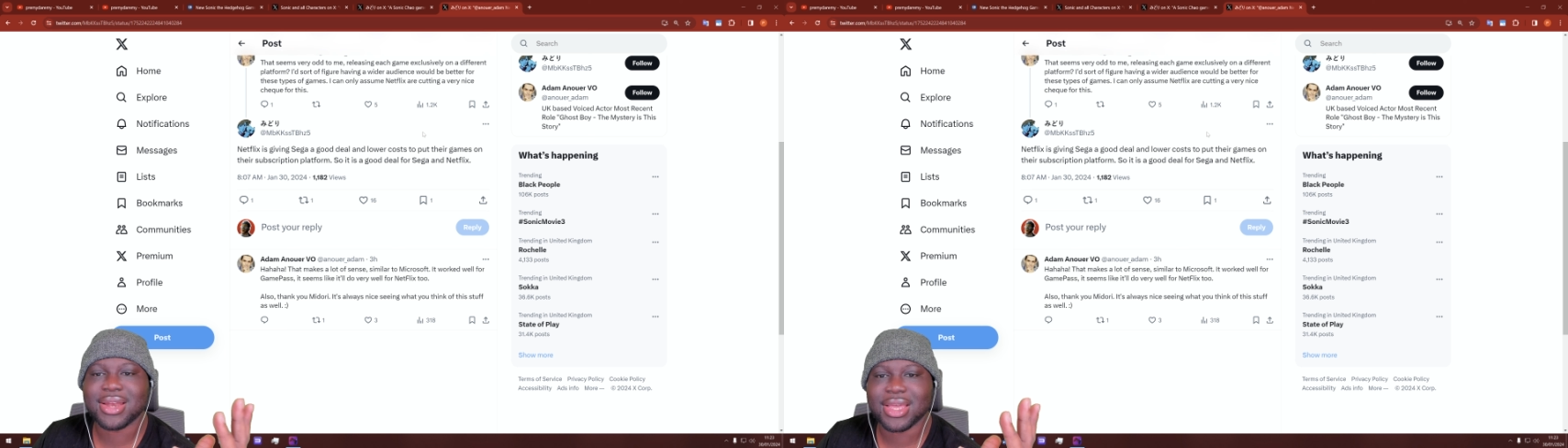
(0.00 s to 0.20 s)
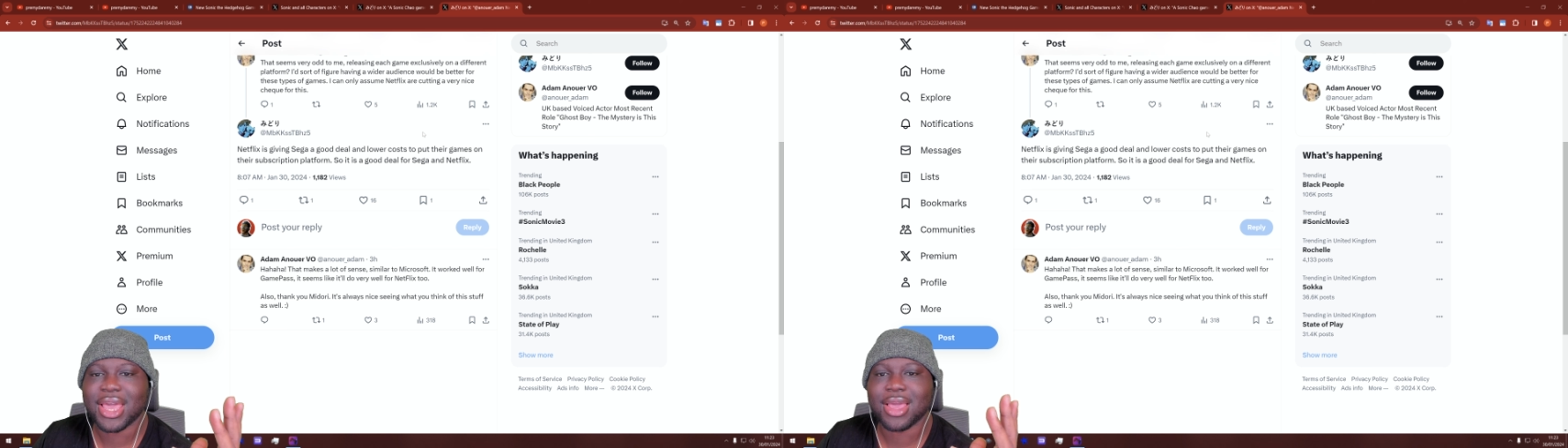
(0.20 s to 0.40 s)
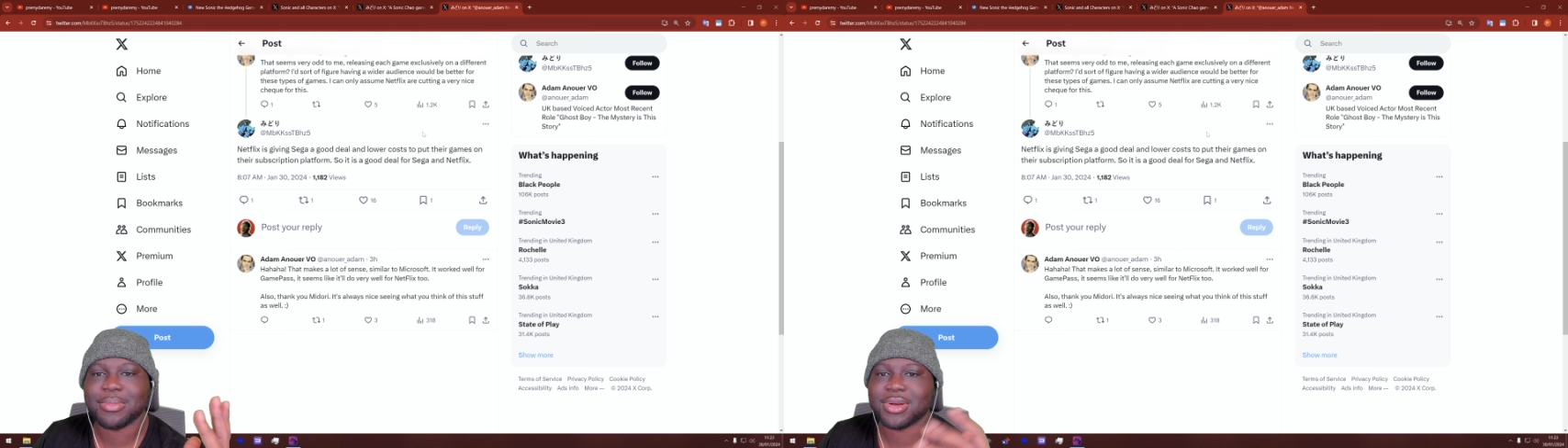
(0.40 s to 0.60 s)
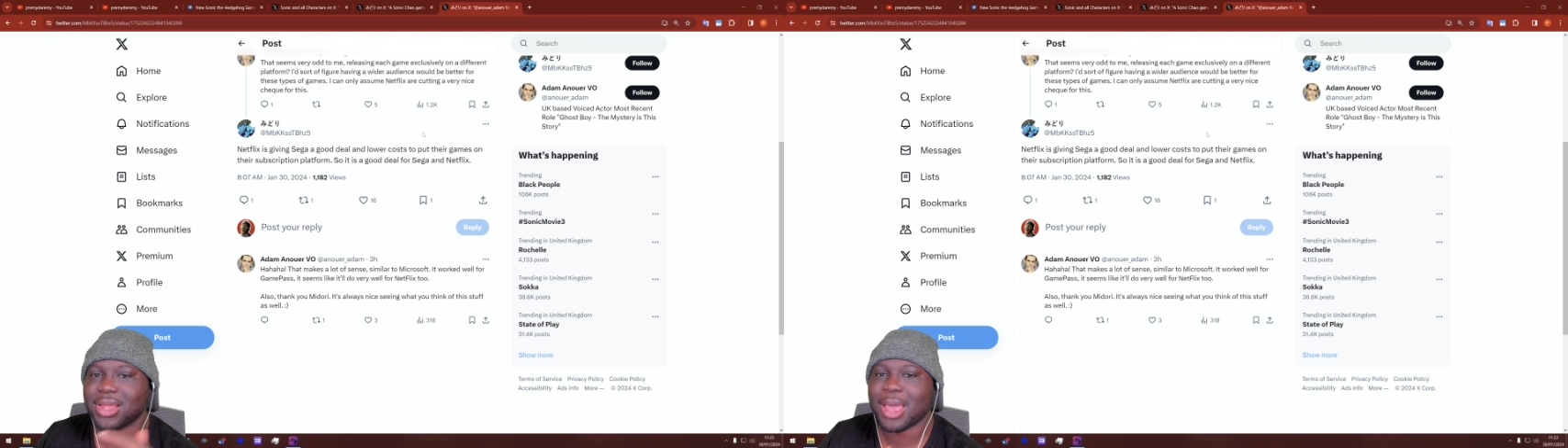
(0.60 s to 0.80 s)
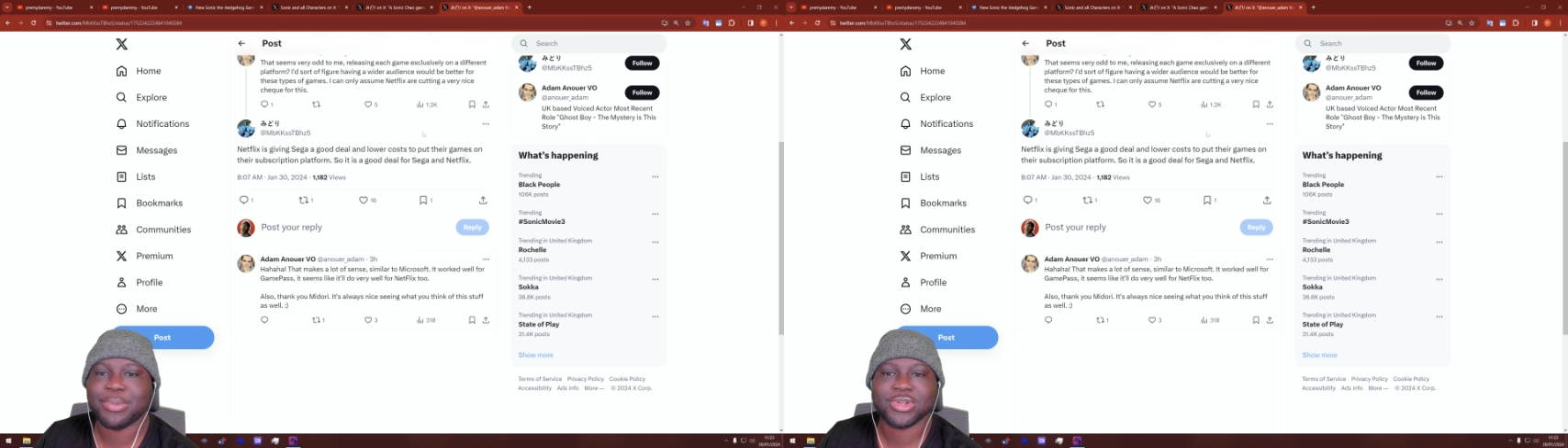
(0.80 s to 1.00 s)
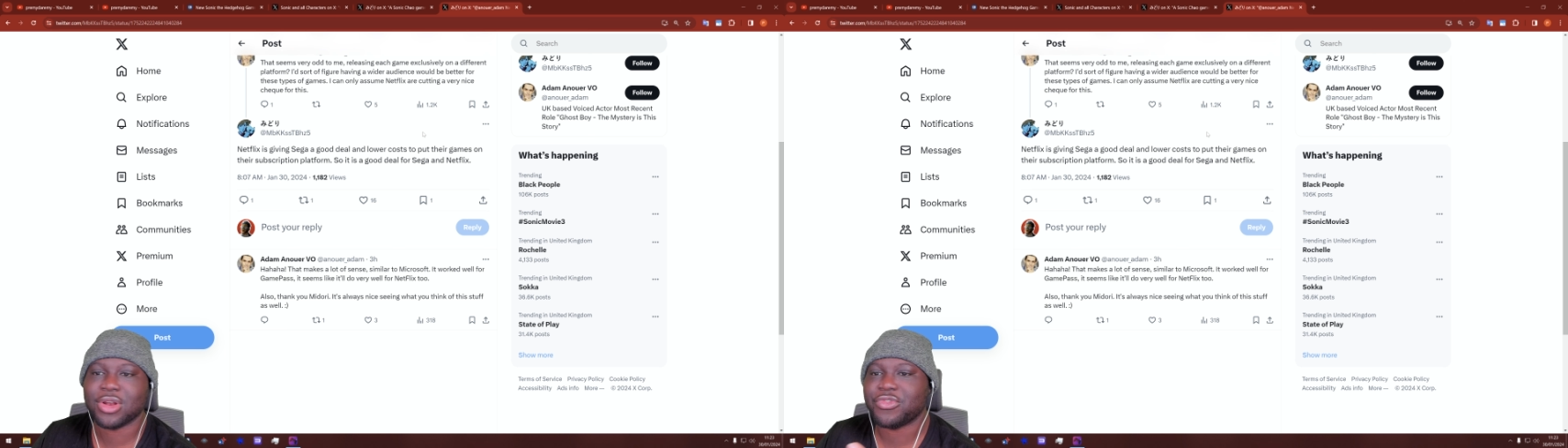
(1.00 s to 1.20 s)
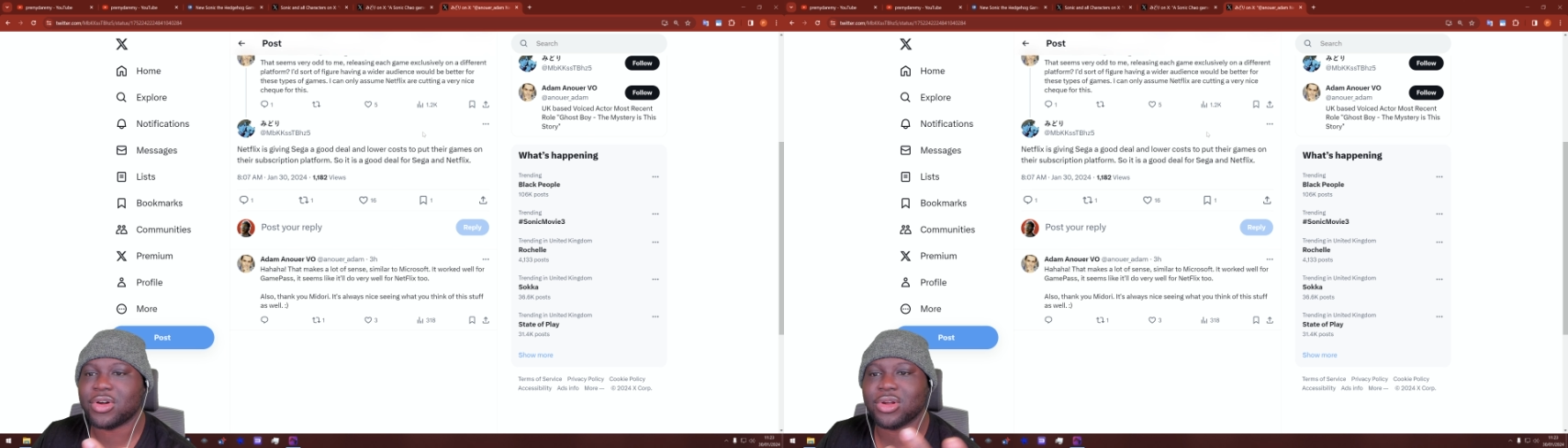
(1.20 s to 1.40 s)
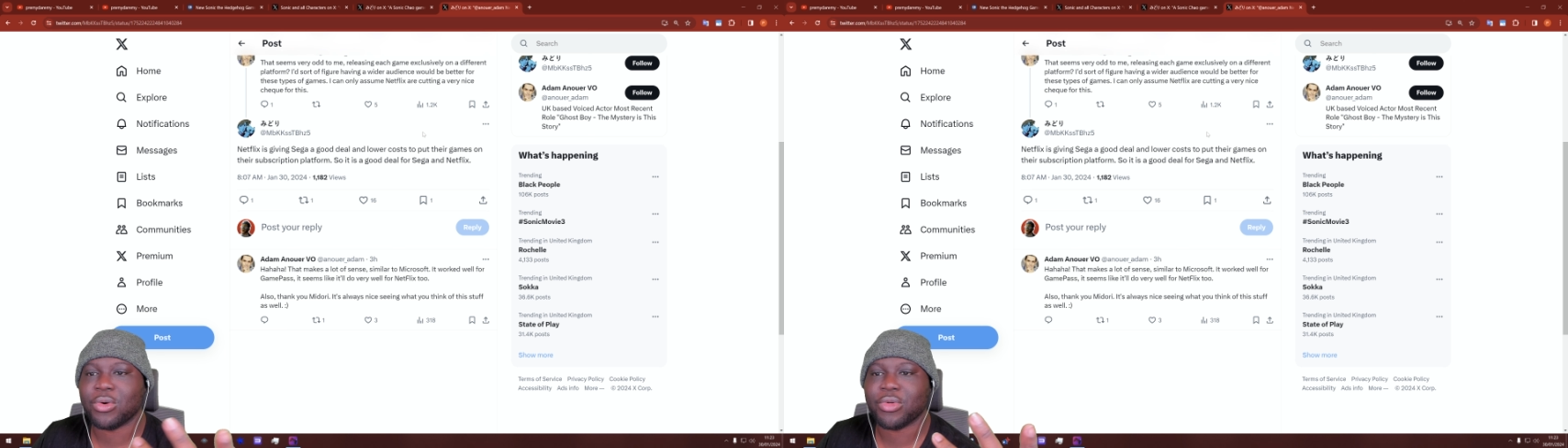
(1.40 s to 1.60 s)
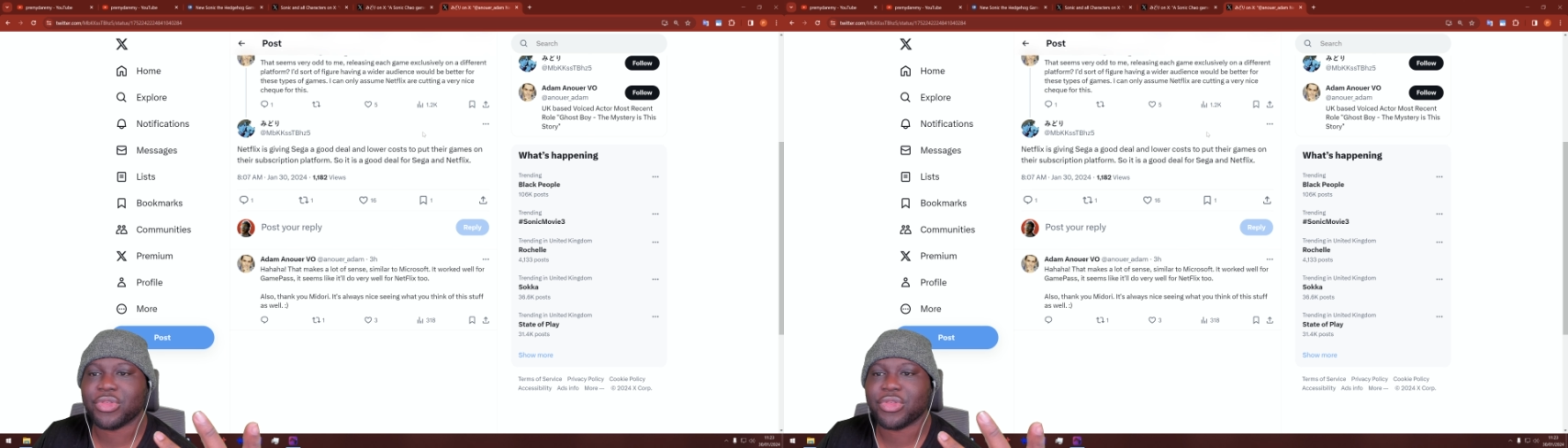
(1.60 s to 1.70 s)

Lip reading: the game, and Apple's going to fund the whole